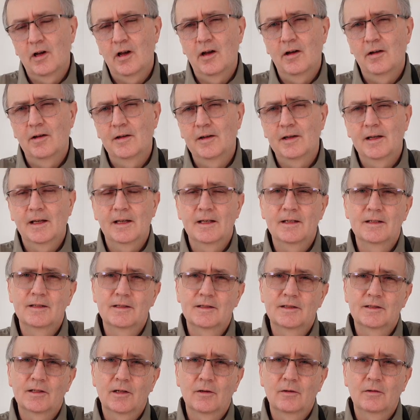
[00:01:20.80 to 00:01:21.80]
a high-end
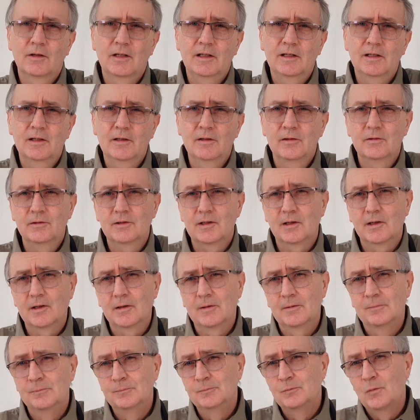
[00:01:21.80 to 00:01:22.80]
Sony
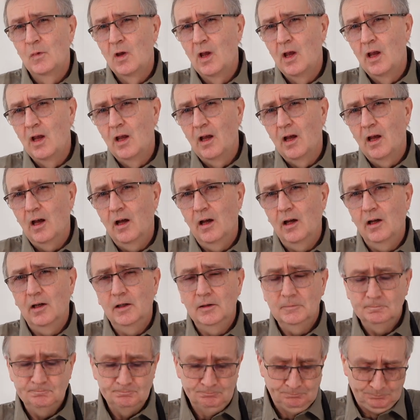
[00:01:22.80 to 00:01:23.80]
user,
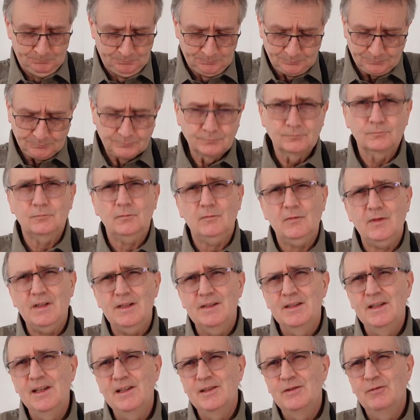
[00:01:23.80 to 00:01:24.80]
um,
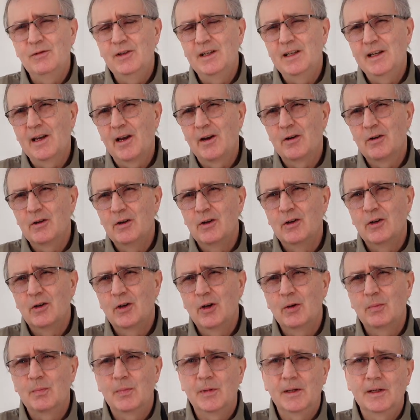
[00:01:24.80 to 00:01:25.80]
this video
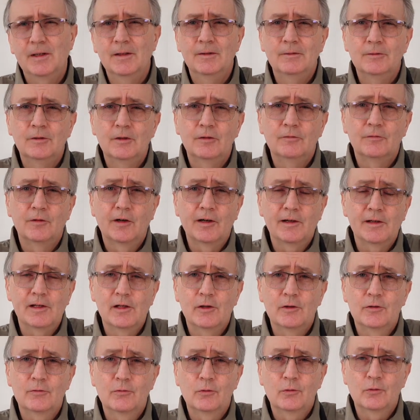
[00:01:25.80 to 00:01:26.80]
could be very
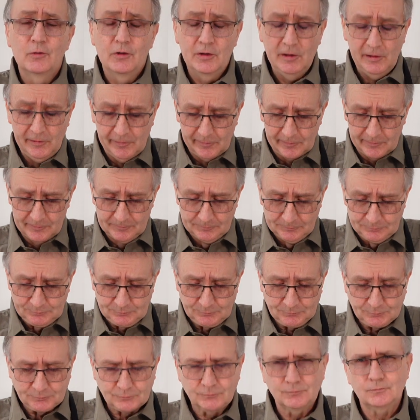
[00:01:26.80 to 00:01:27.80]
useful to you
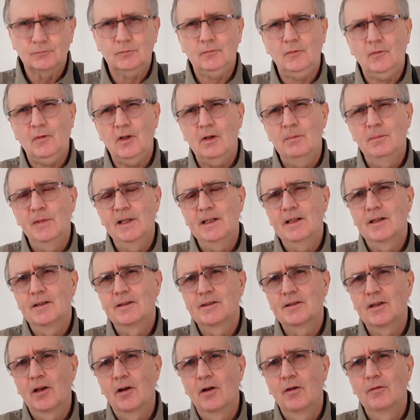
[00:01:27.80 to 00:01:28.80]

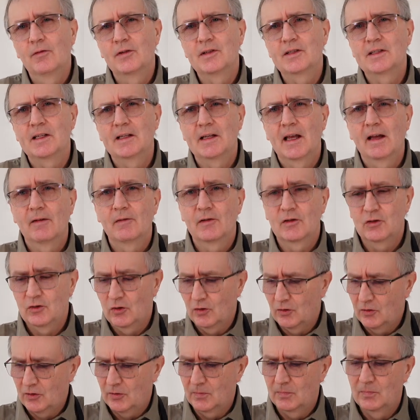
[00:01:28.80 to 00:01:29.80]
because obviously having
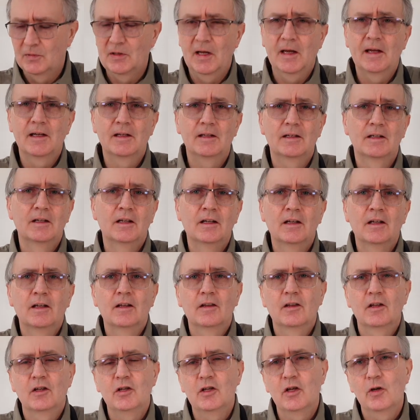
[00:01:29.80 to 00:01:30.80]
just obtained
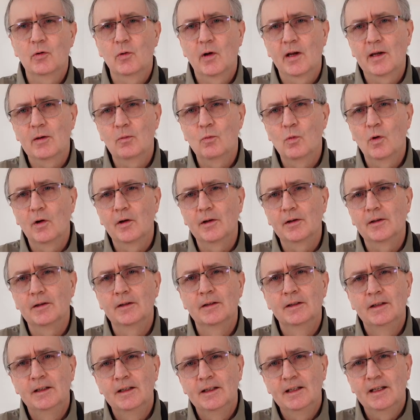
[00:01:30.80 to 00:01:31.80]
the new A1
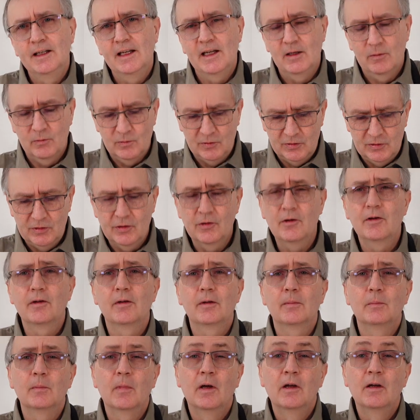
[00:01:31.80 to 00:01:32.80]
it was
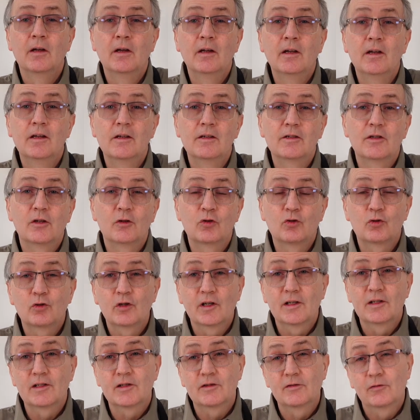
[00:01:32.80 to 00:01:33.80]
time to
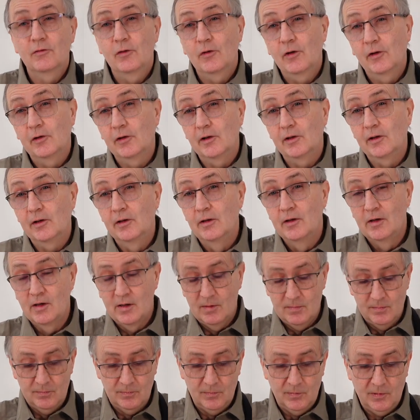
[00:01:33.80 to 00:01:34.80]
transfer
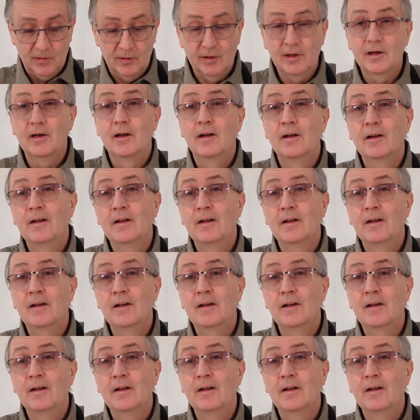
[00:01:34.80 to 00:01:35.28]
my